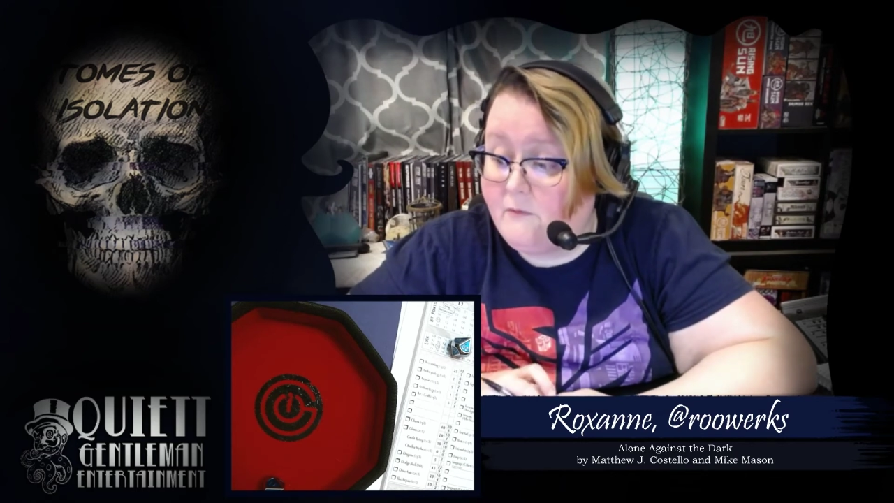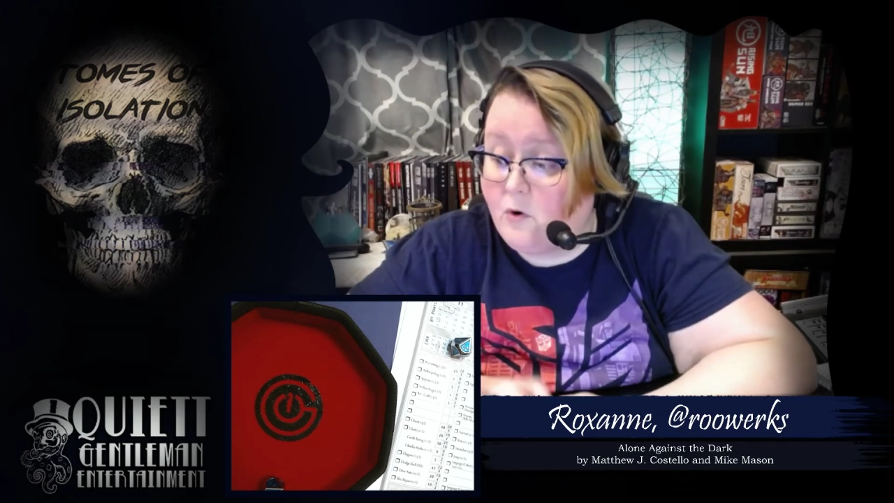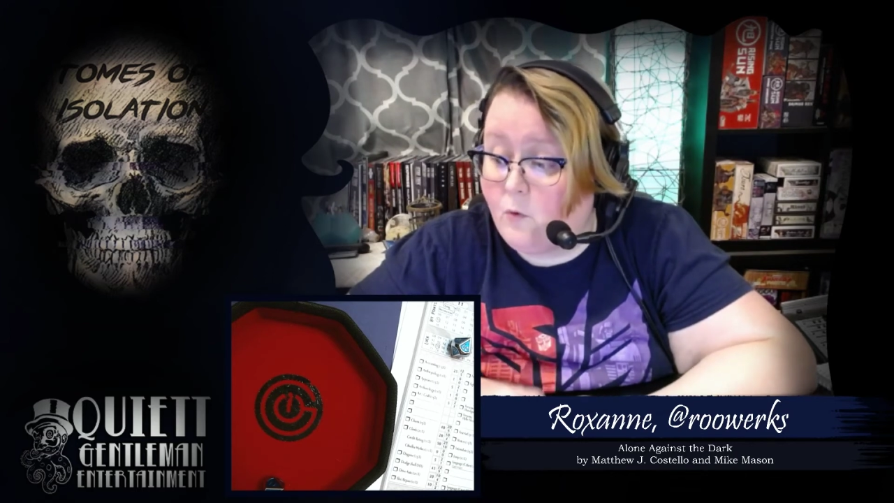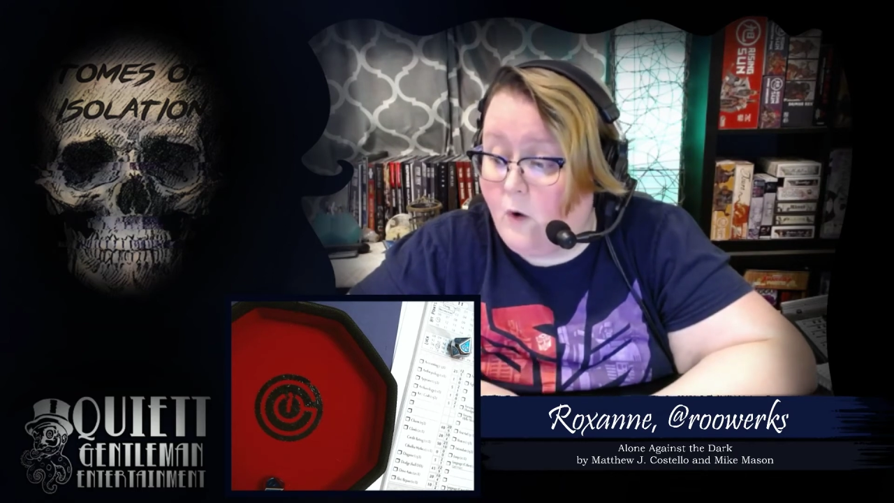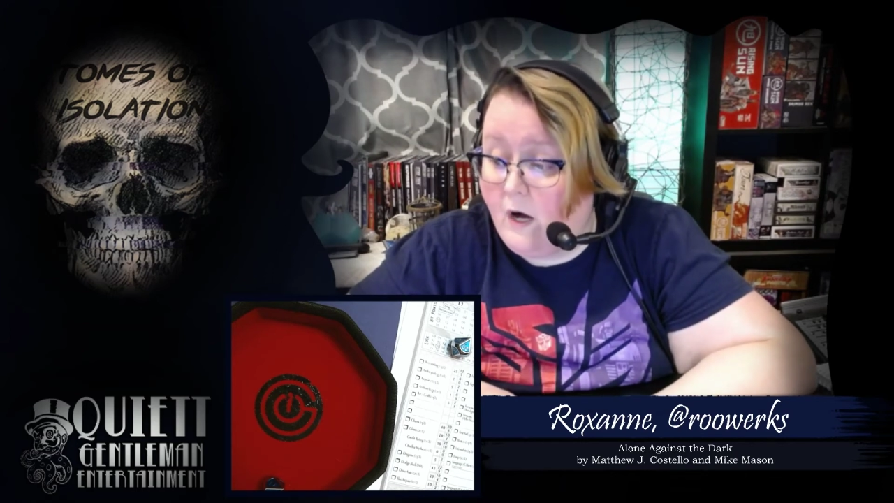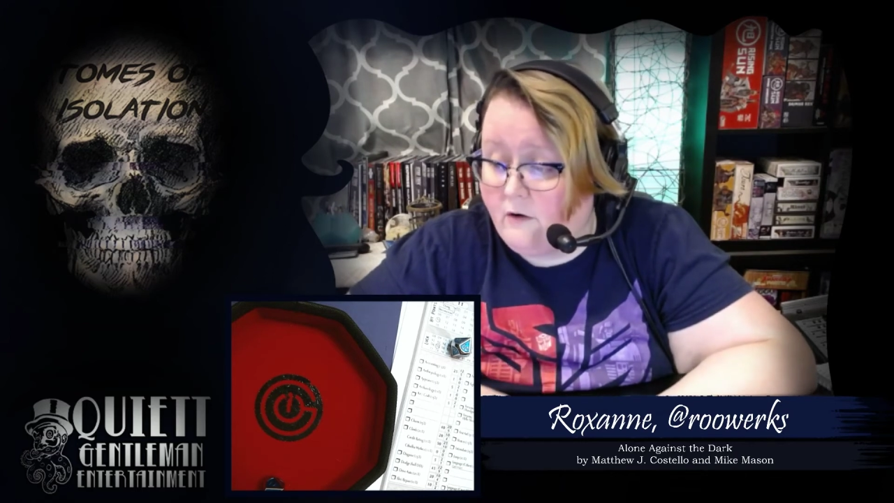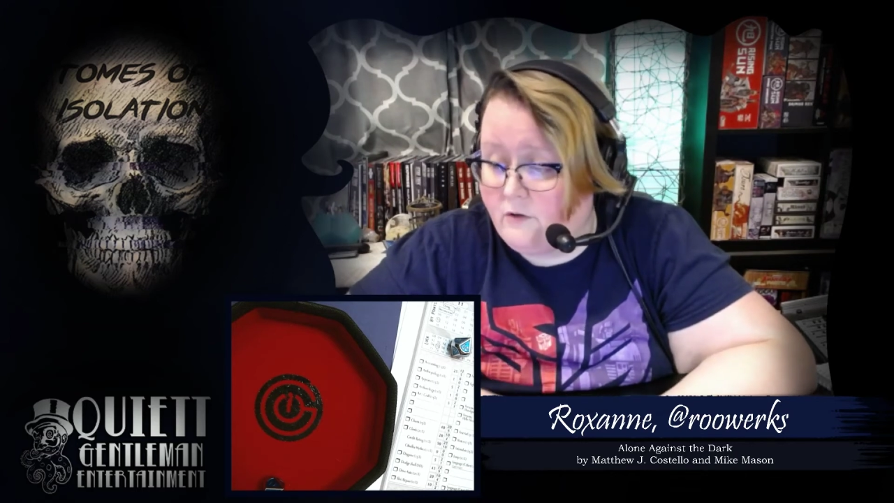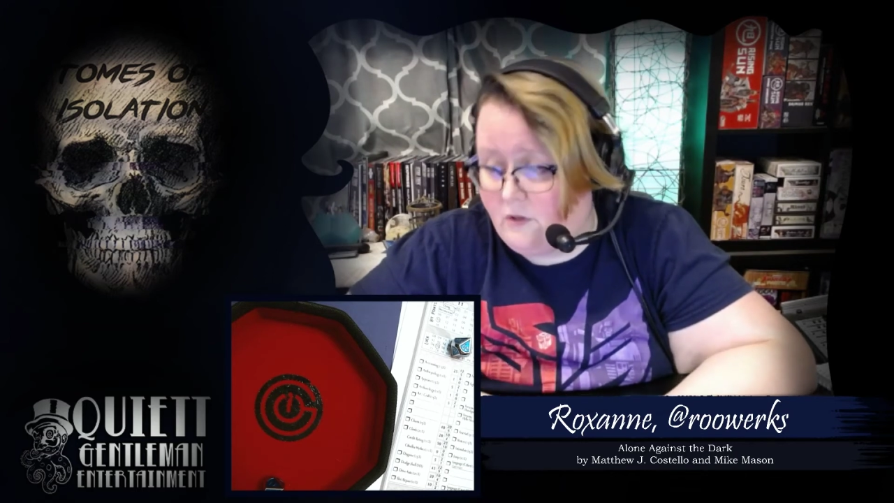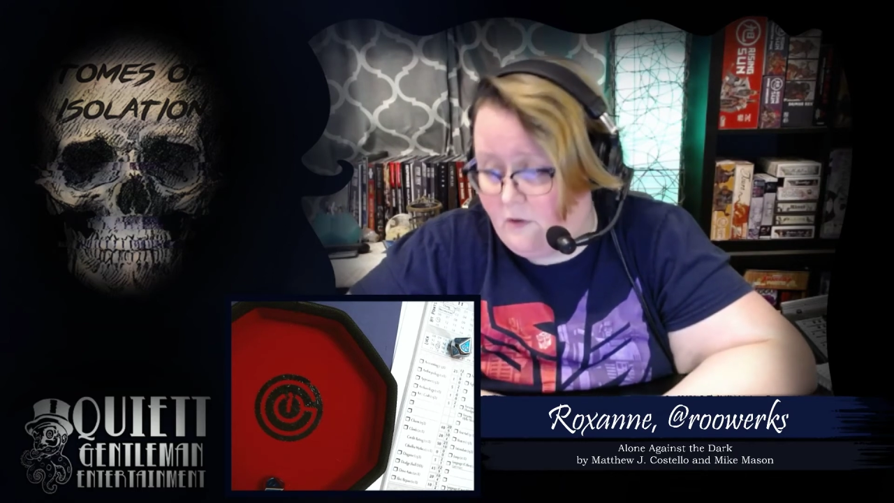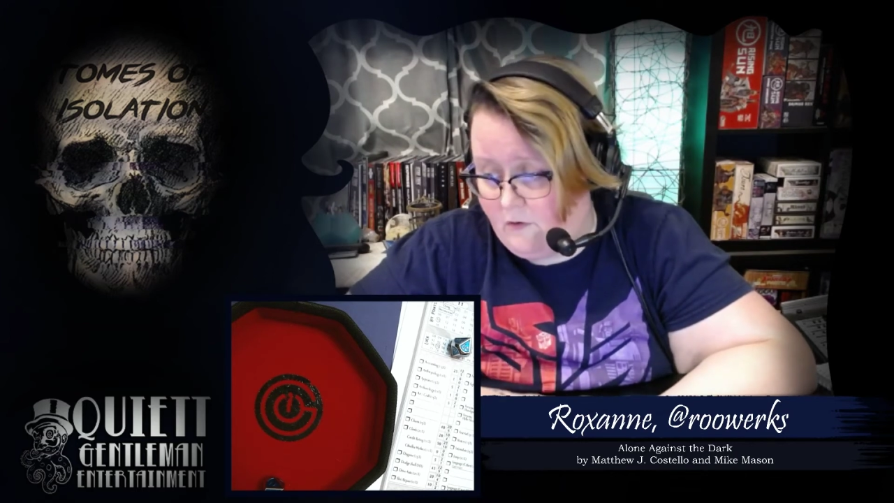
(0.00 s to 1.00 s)
your water
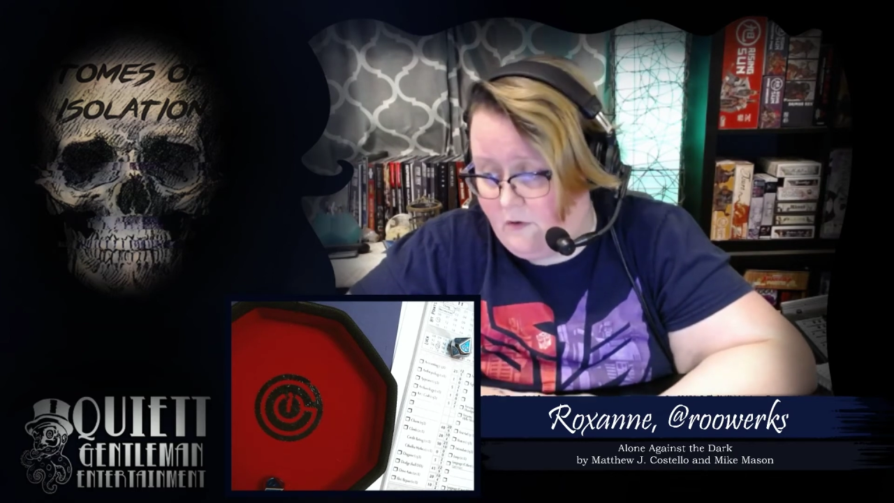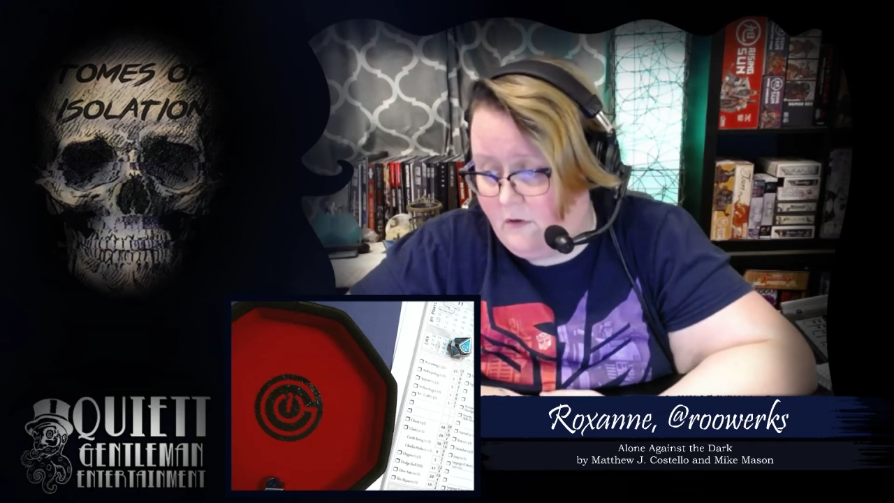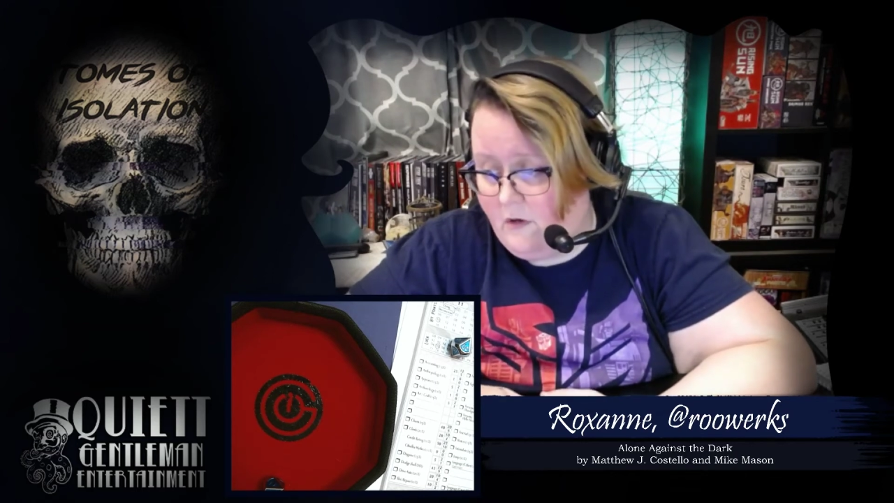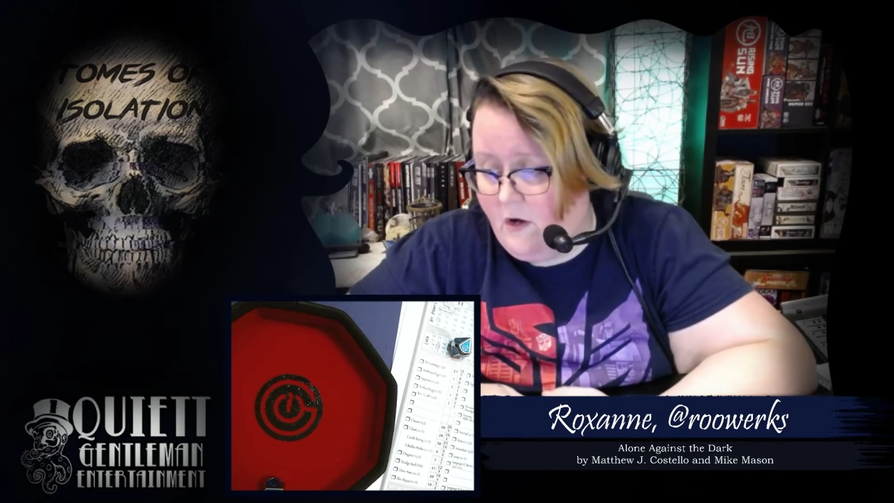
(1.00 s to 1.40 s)
total.